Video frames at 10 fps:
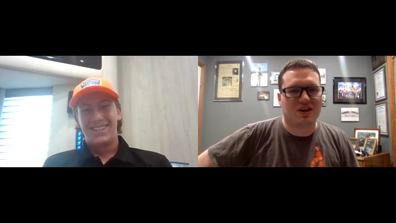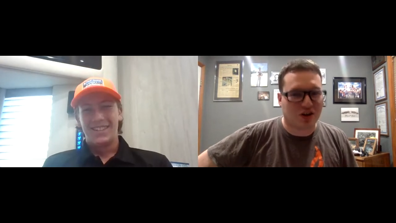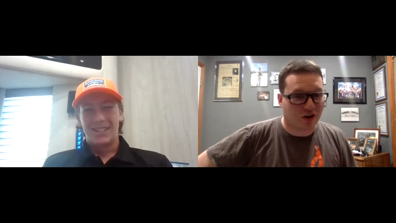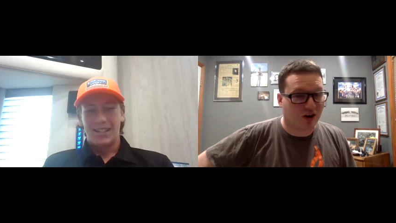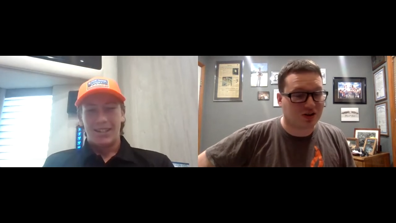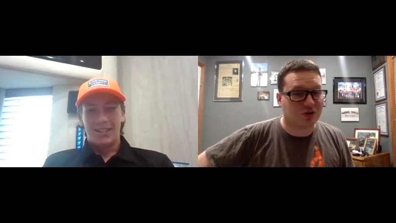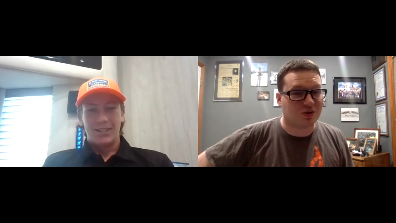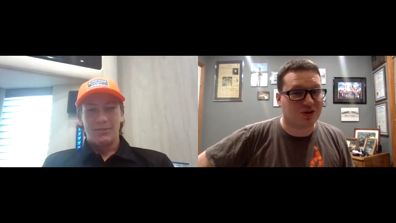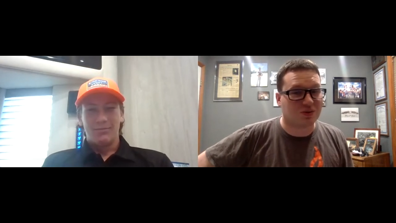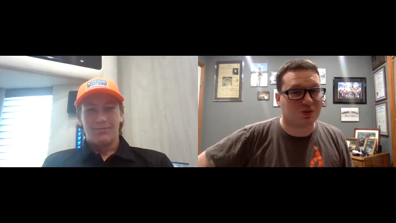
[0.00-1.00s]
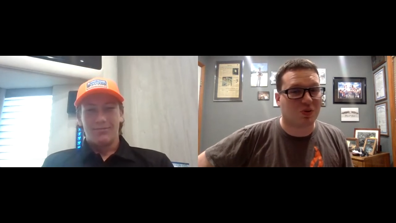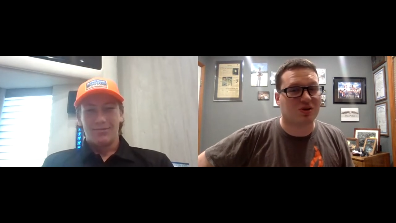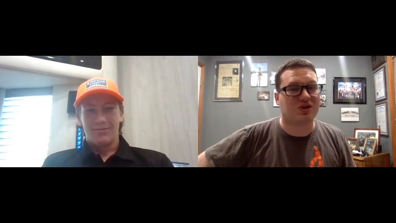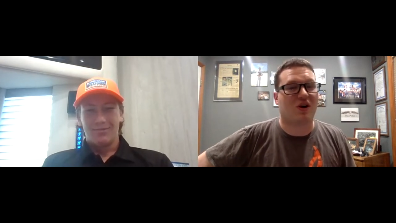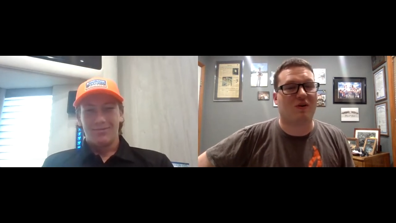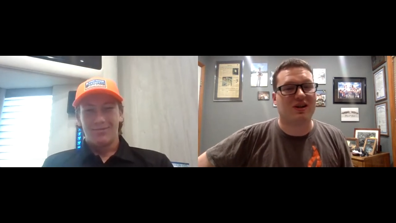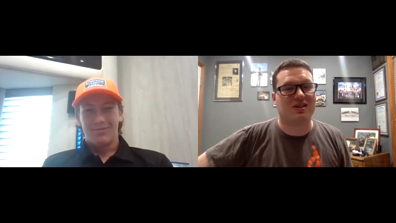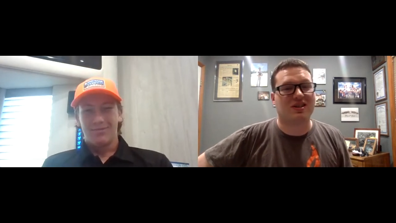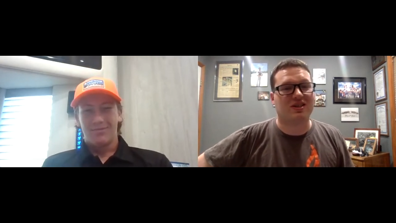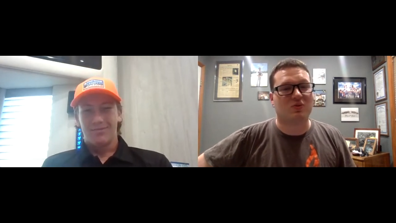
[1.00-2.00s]
Speaker 1: you're also doing some sports car
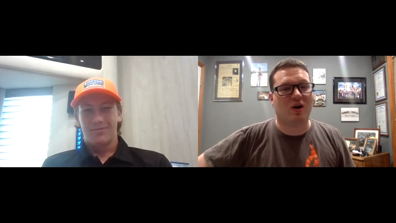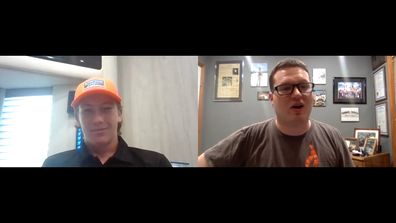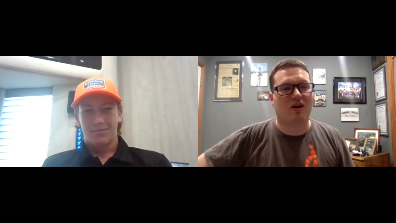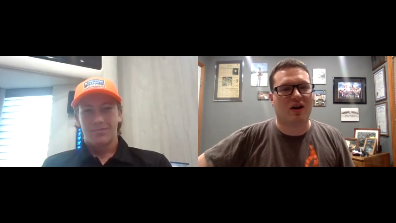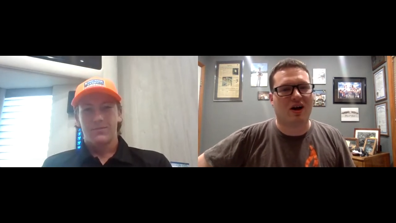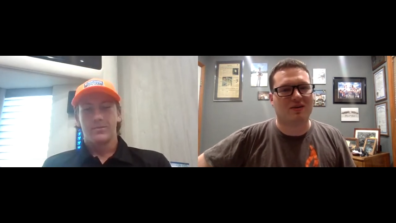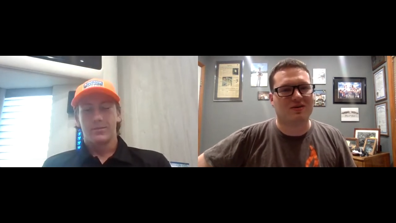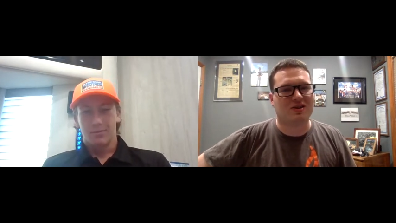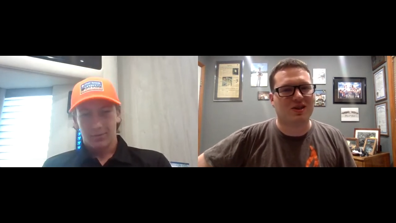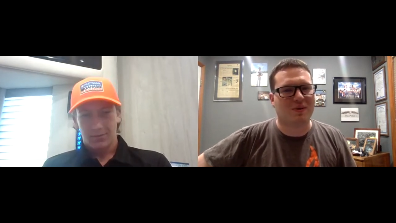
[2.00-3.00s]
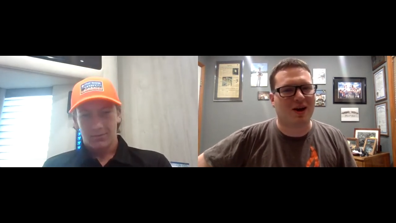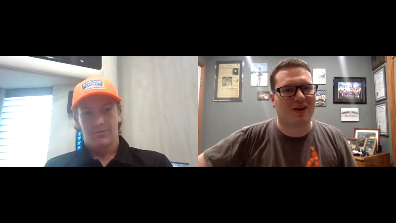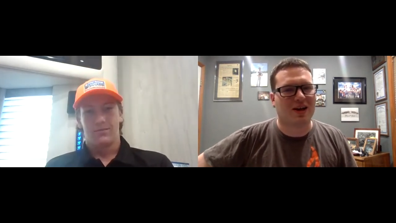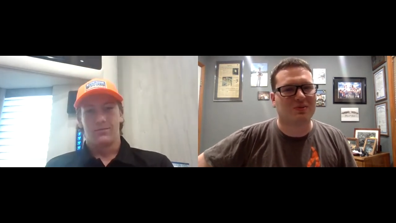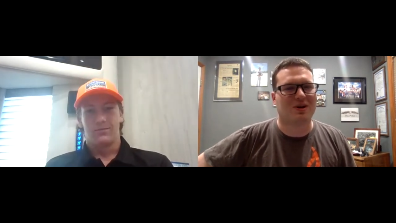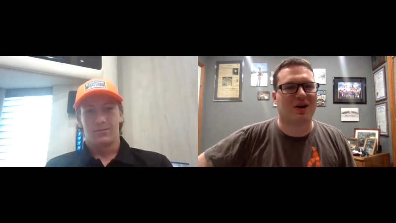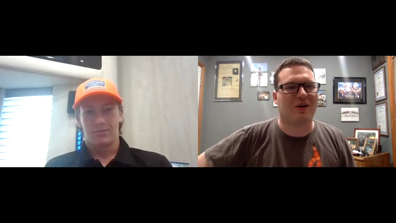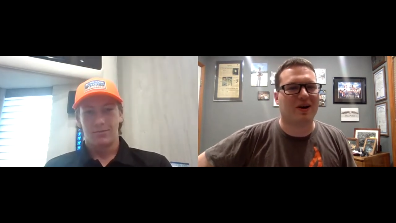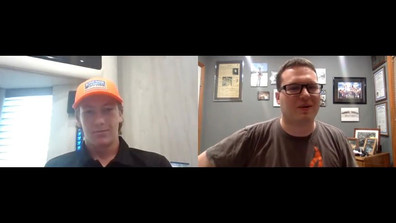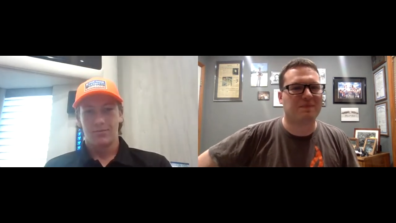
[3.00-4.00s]
racing as well. Uh, tell me how that's been going.
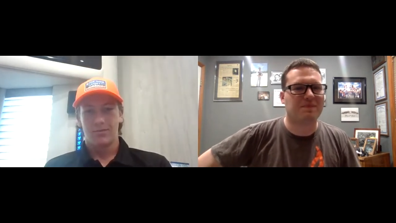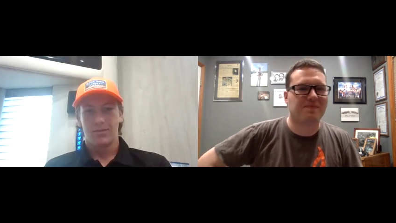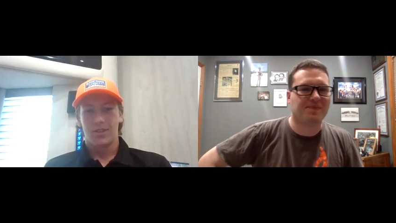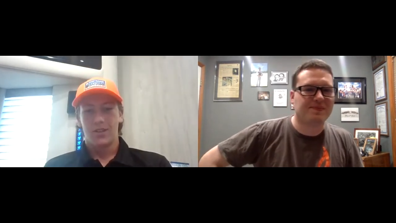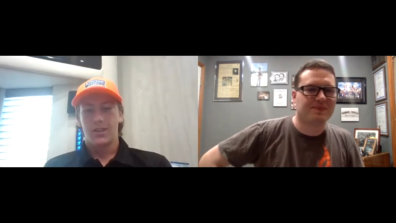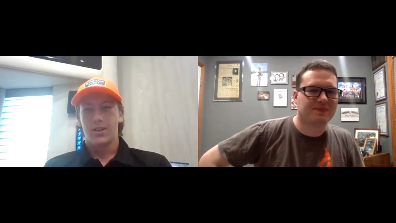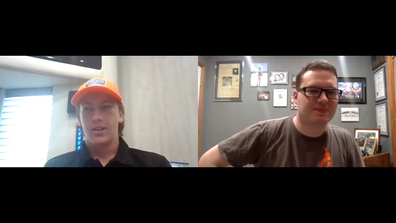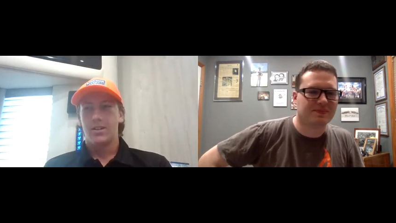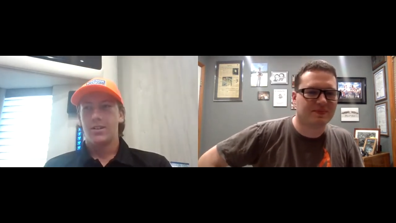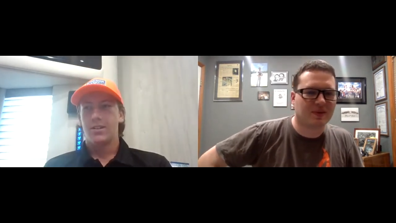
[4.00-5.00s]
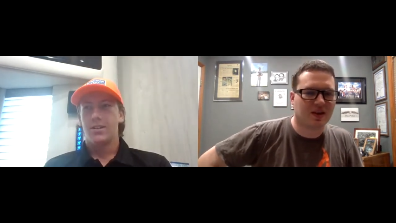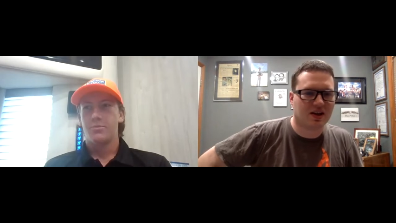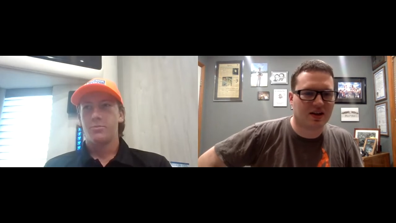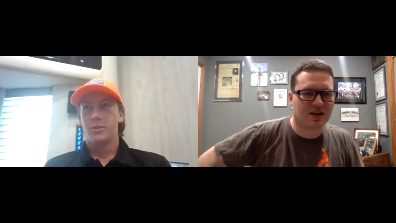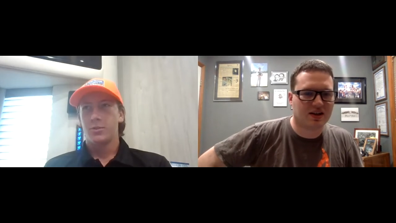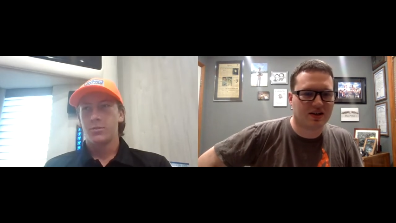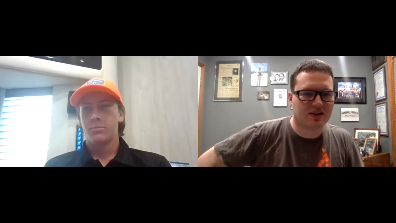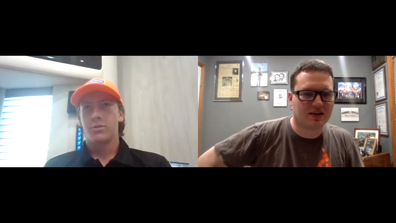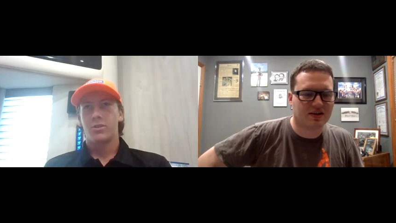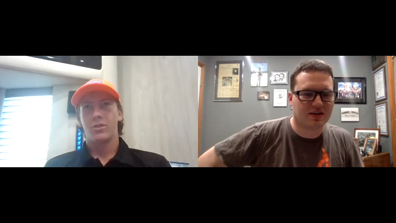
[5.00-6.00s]
Speaker 2: Uh, it's been going
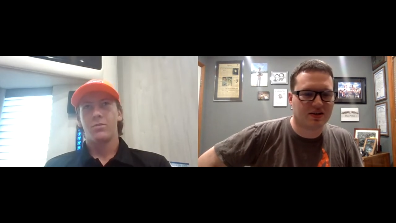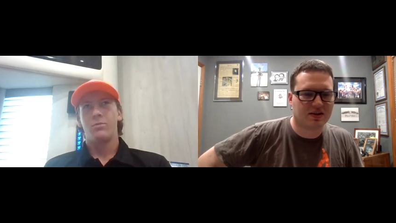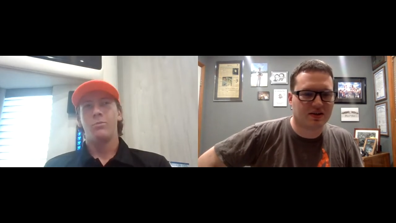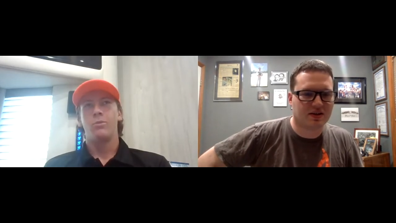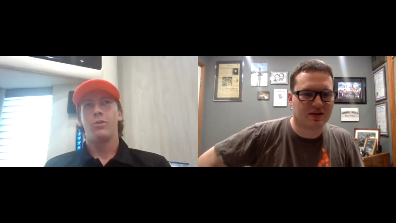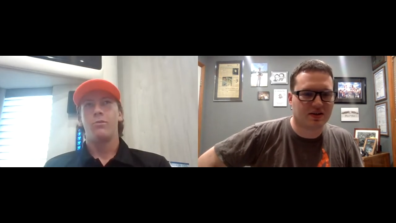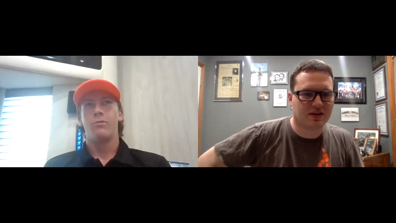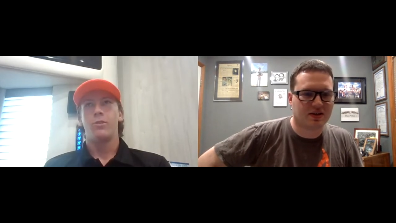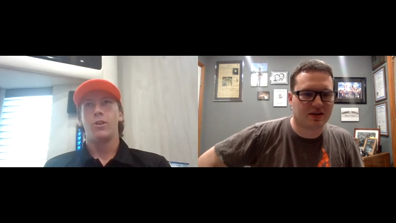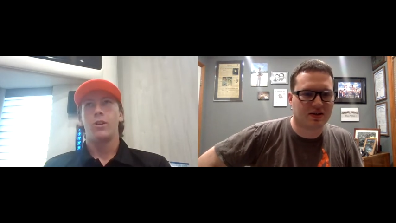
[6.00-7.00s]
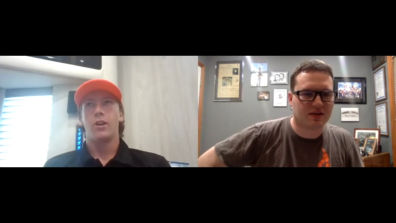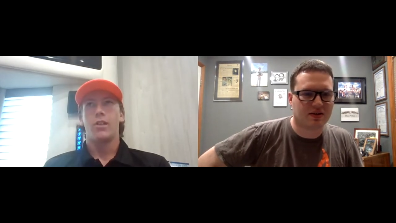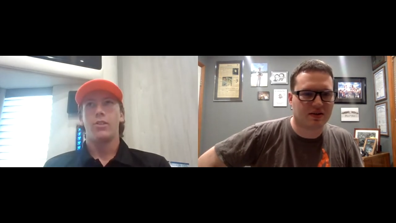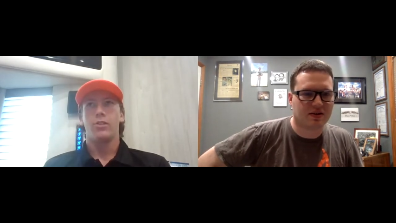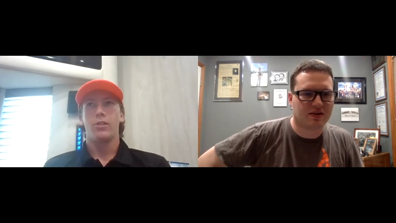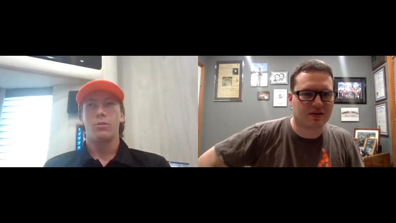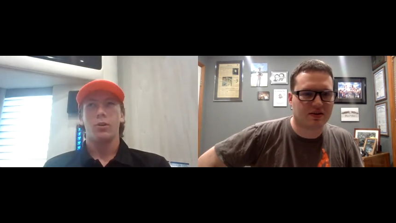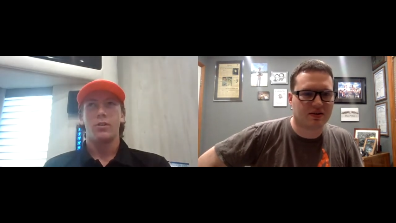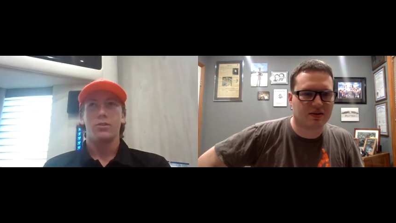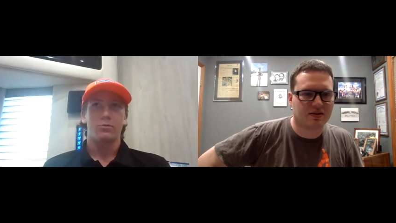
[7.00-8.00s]
pretty good we've not had the
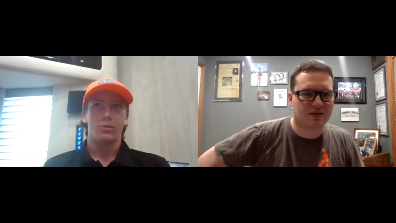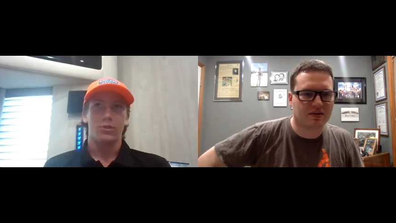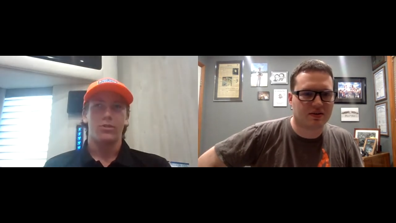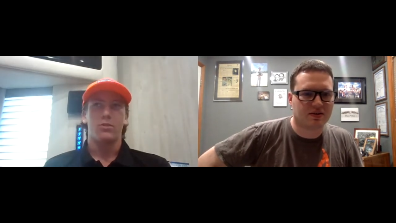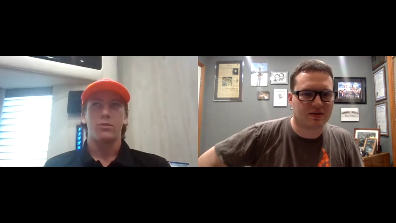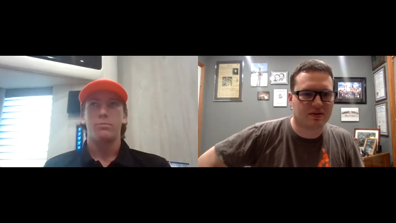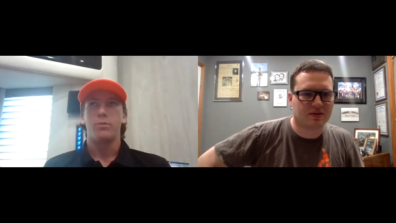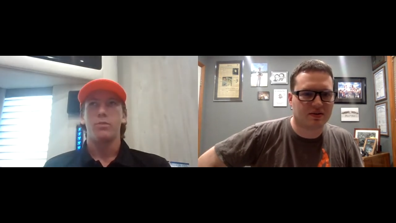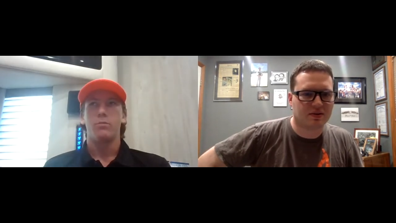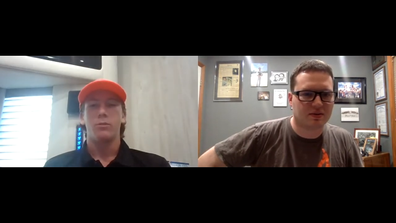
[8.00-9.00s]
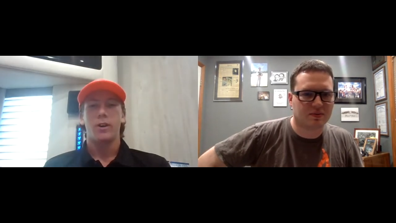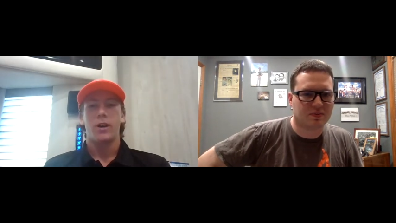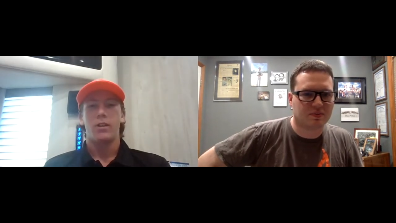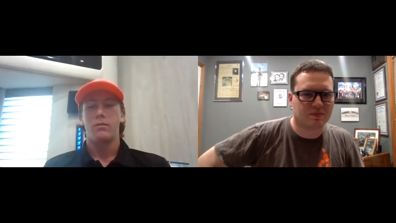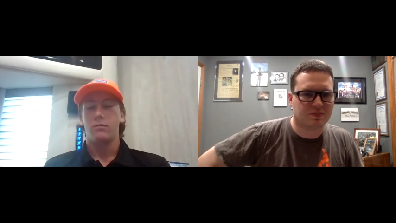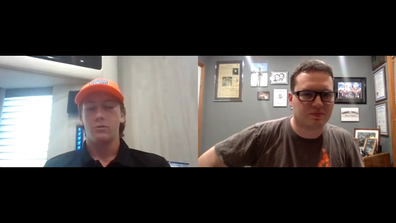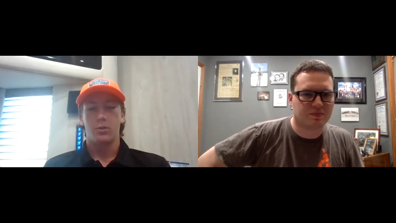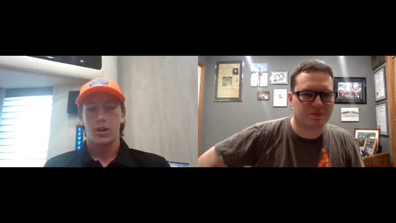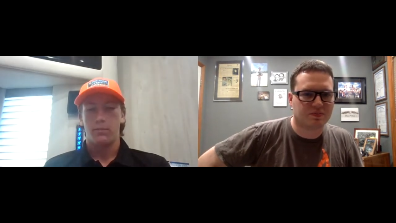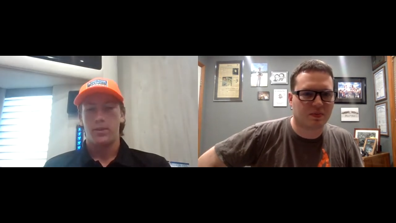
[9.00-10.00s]
greatest results, but we've had
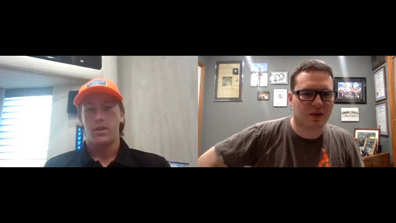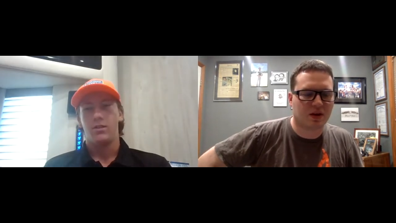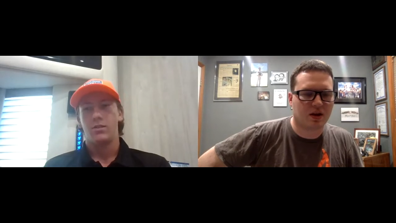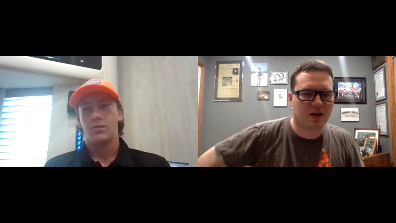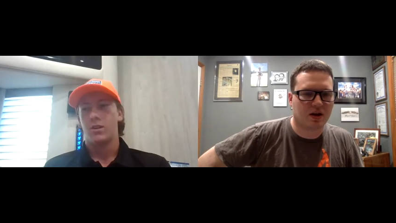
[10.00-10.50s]
great pace,